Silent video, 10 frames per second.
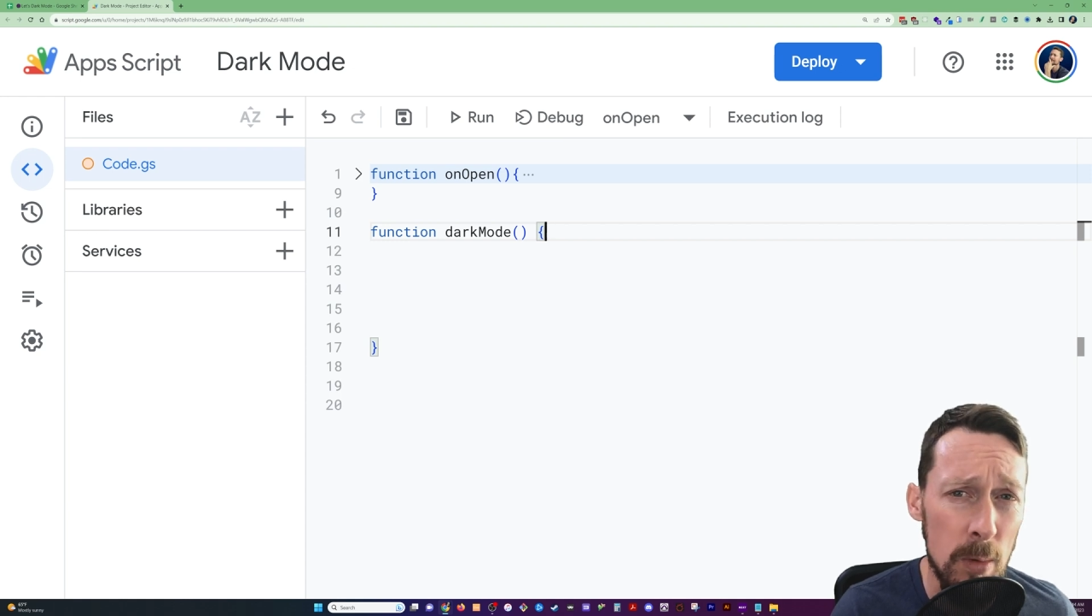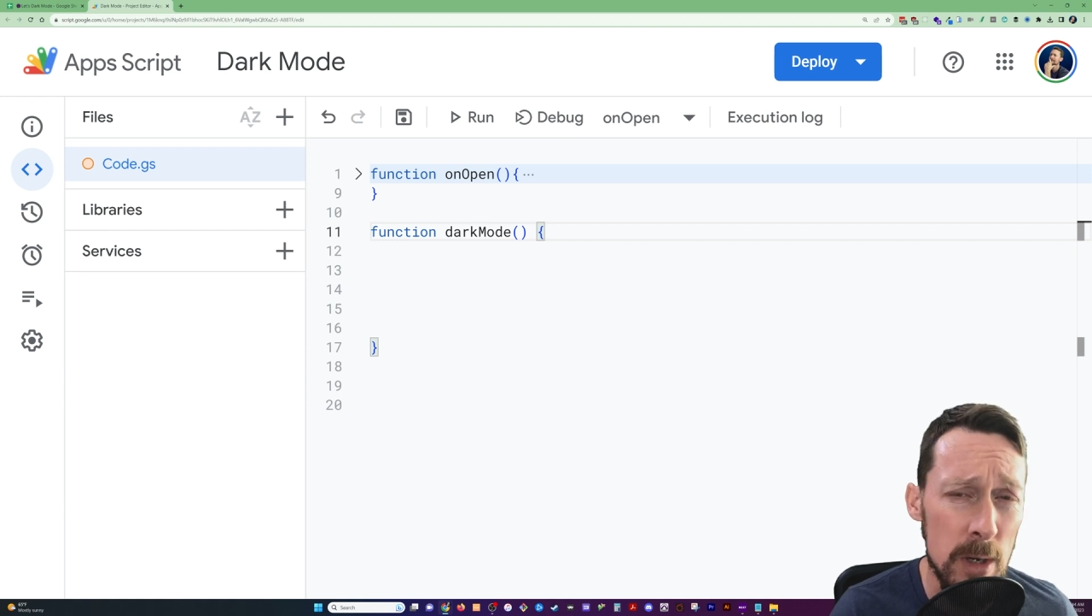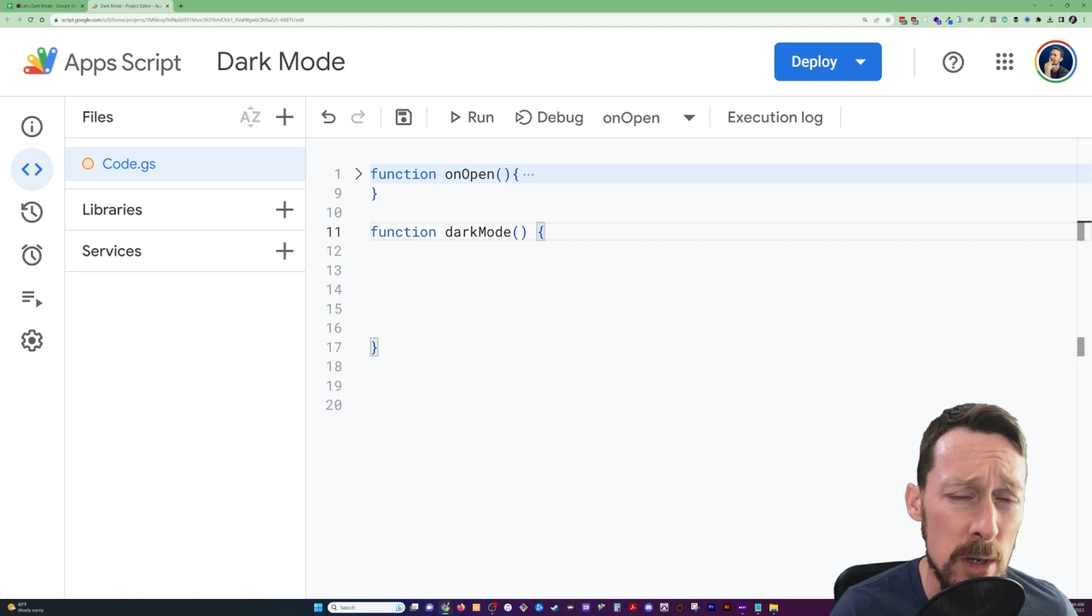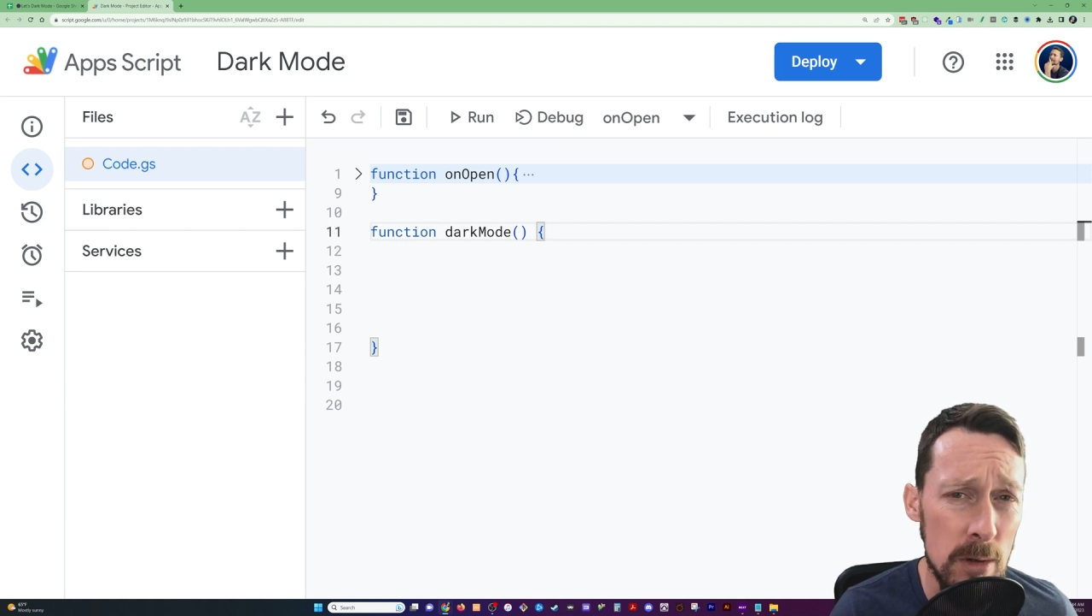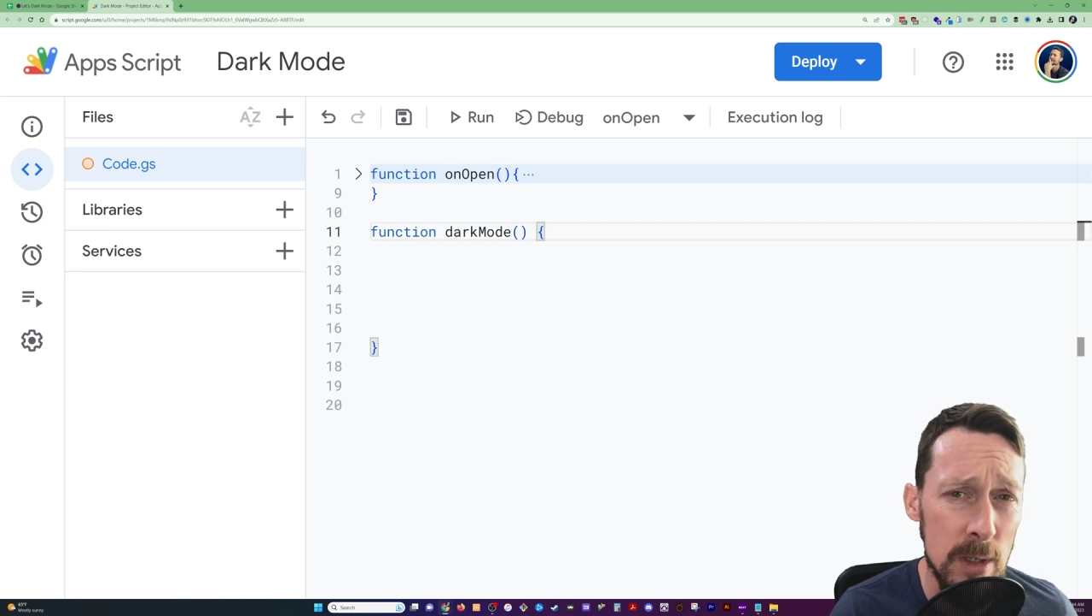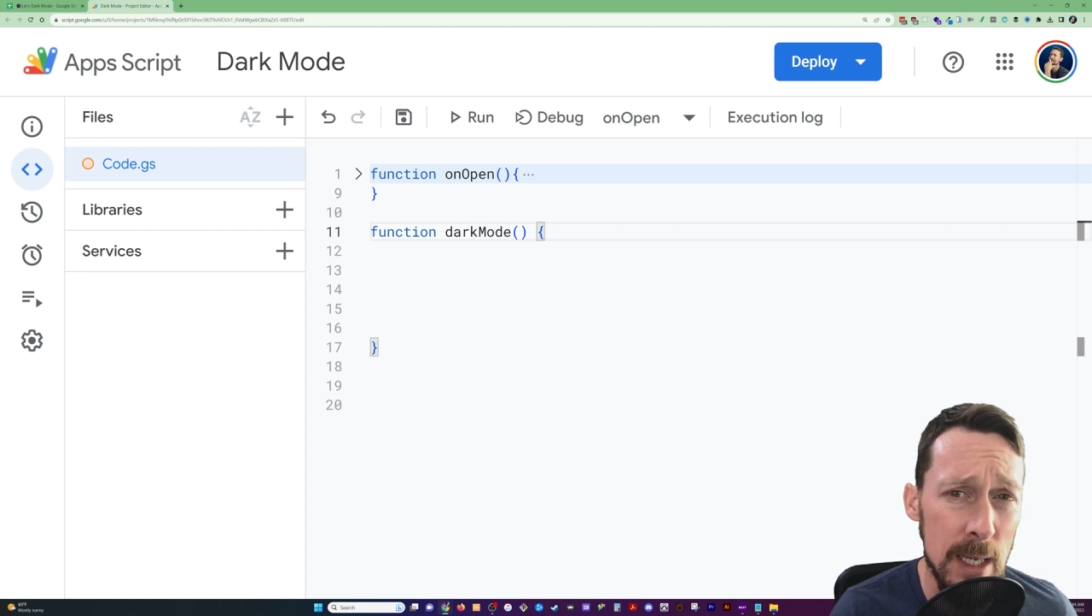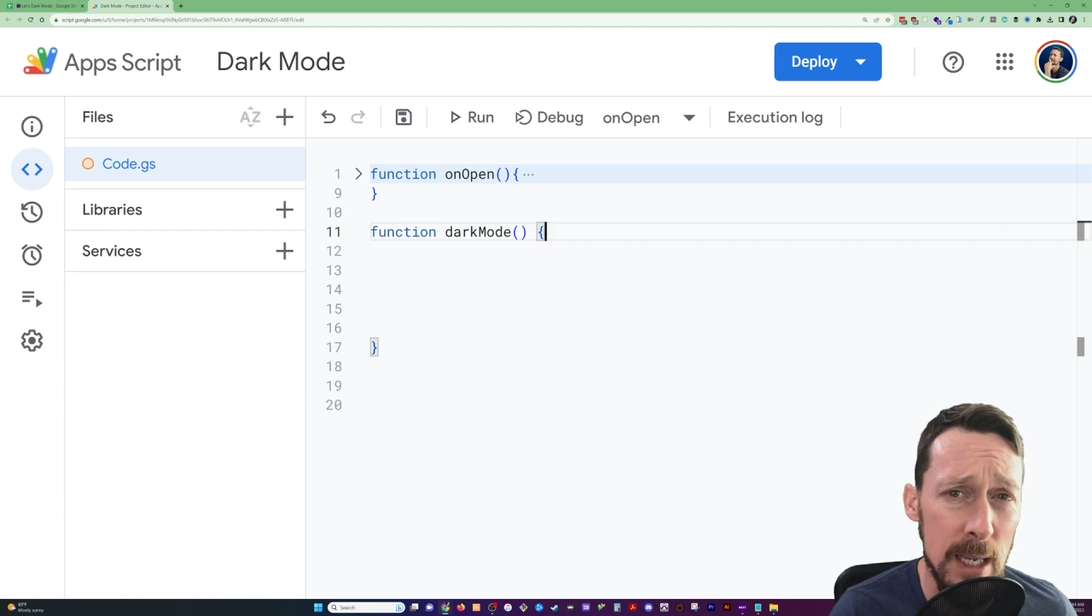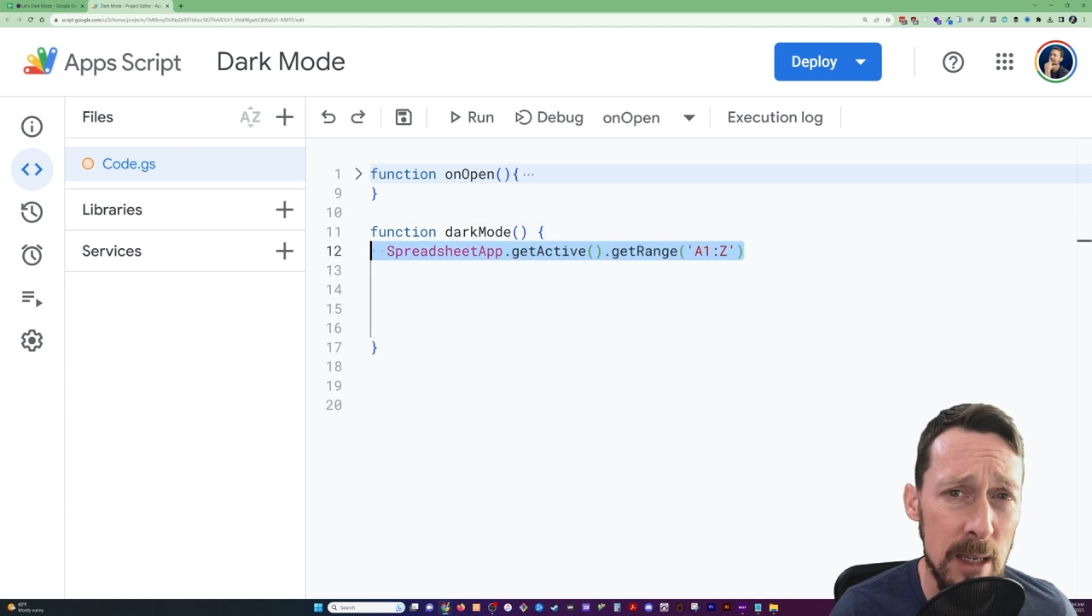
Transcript: we're using